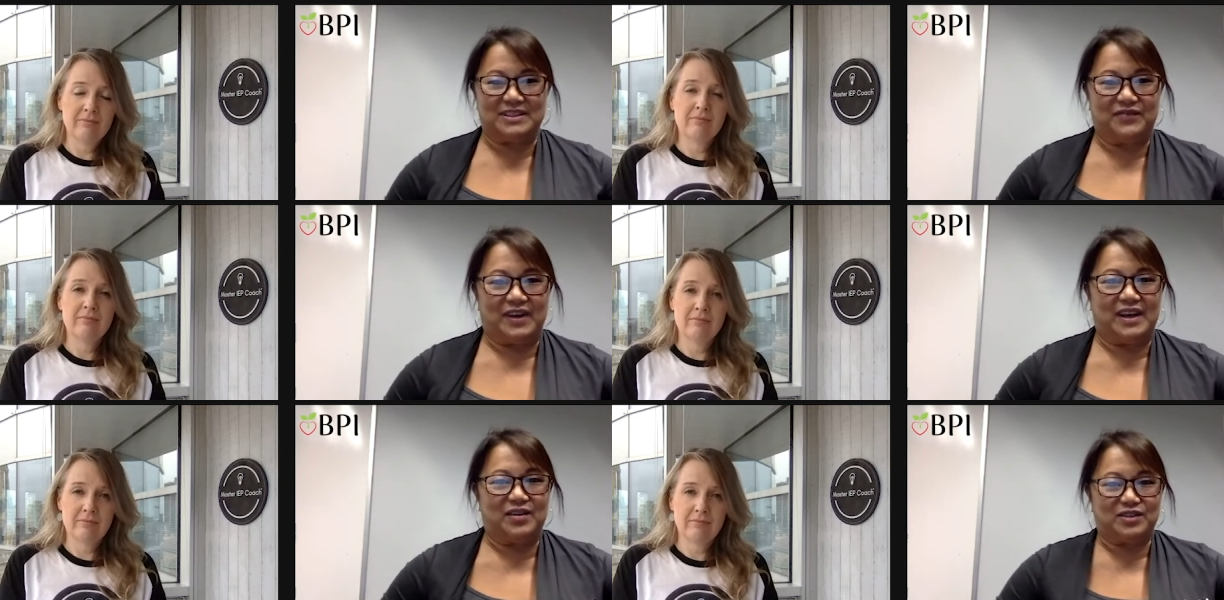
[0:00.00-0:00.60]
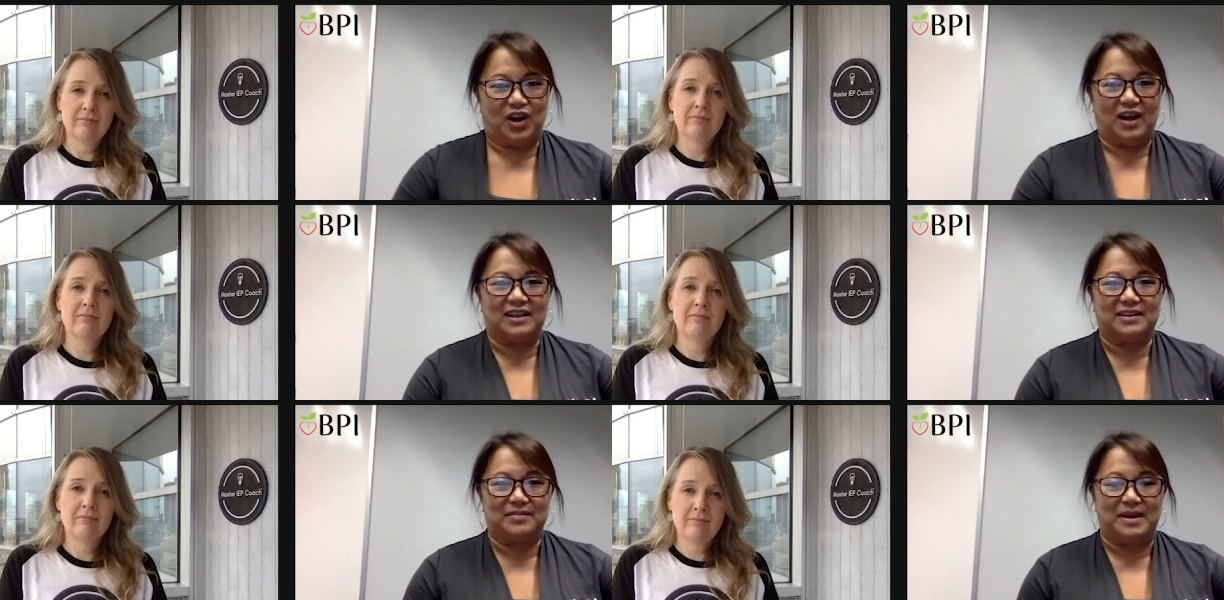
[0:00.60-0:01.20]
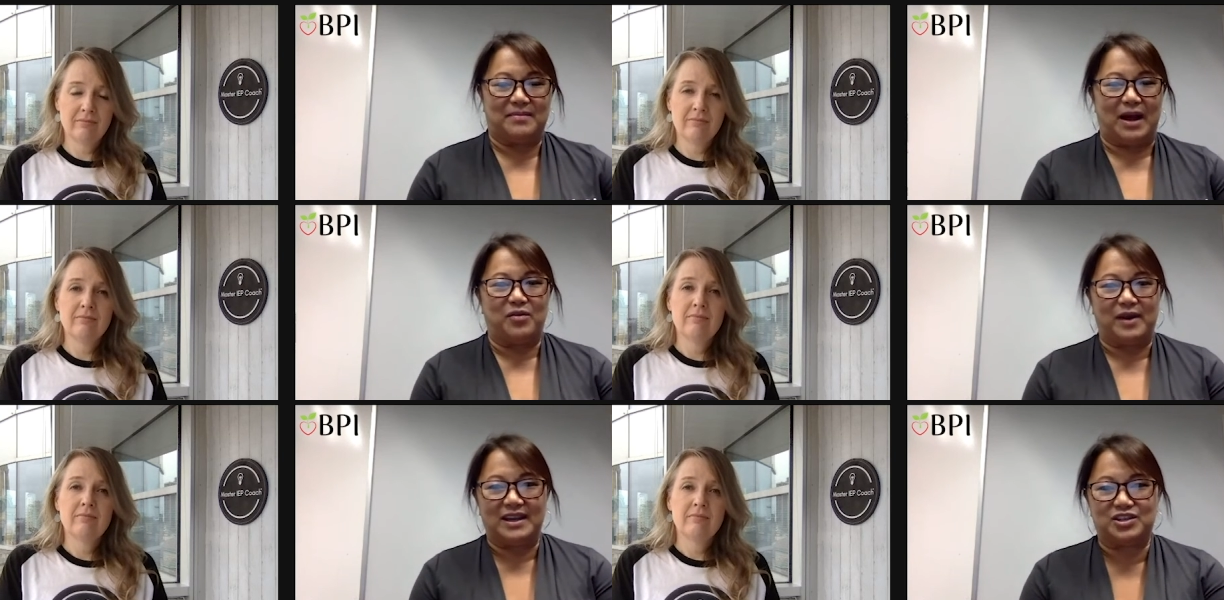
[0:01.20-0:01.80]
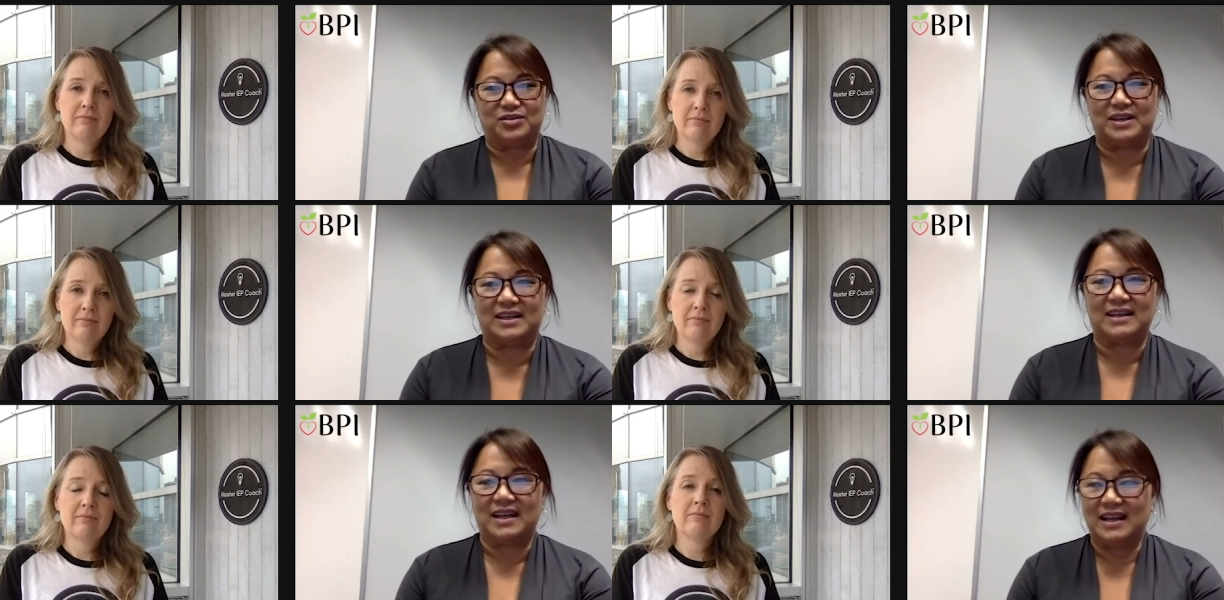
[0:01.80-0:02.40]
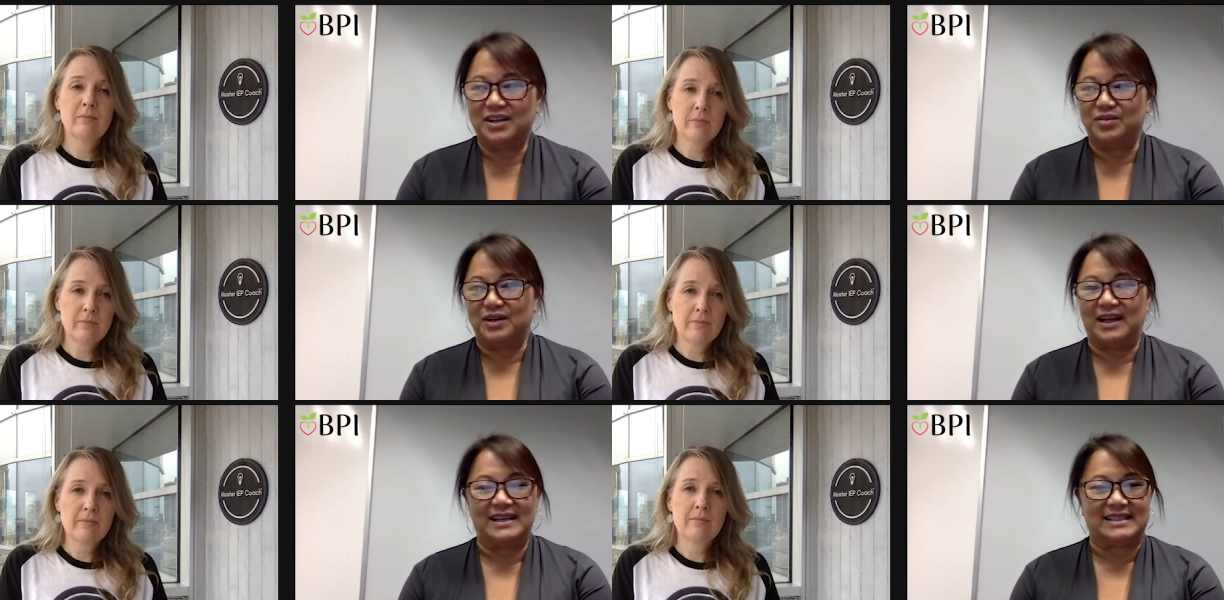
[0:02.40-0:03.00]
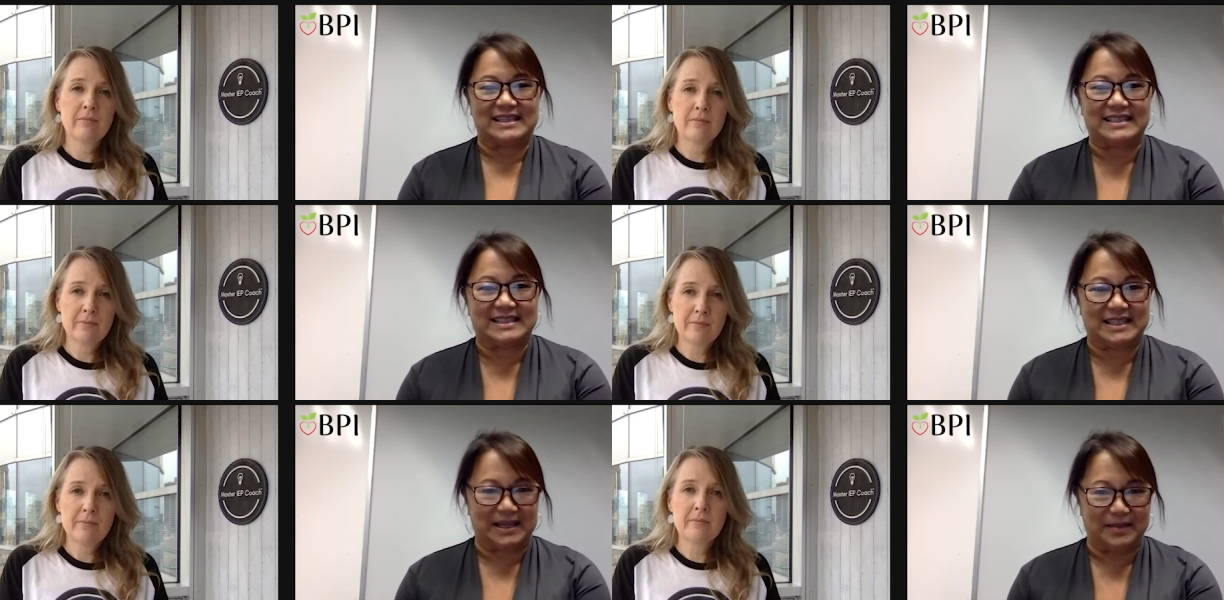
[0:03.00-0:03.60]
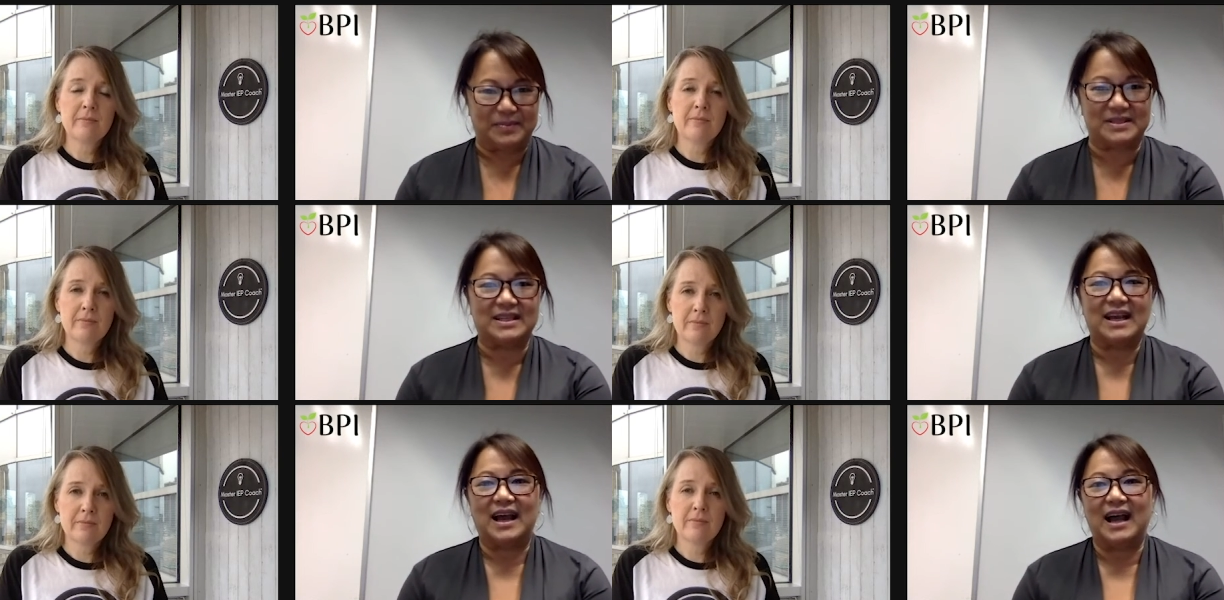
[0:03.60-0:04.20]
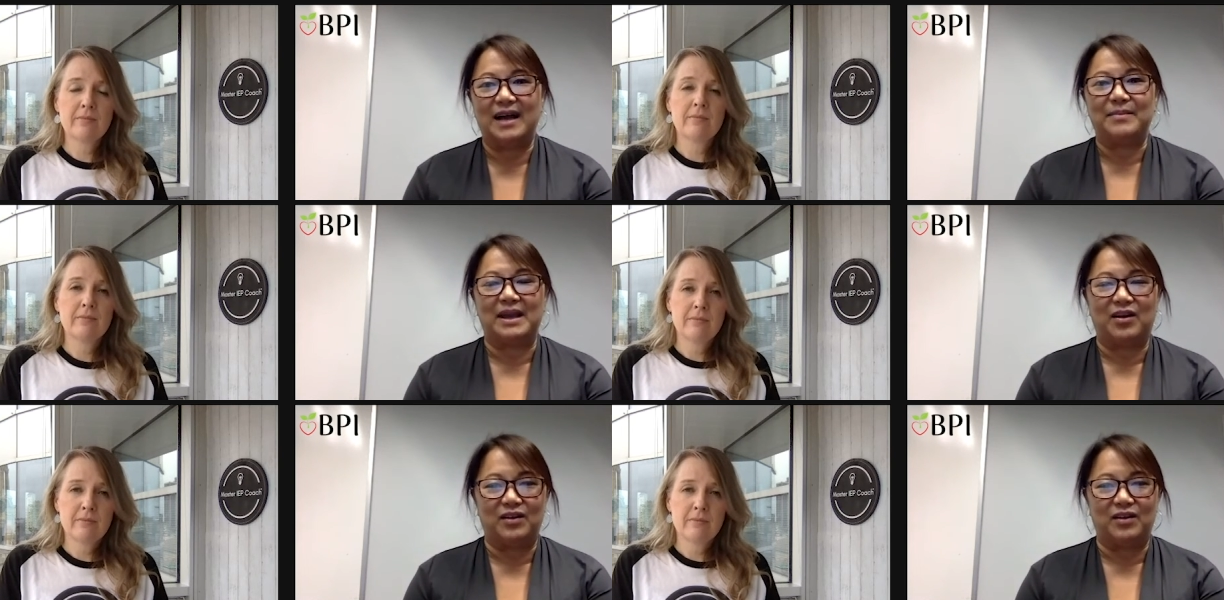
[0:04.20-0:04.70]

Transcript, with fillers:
Speaker 1: this video, talk a little bit about ways you can utilize these tips, and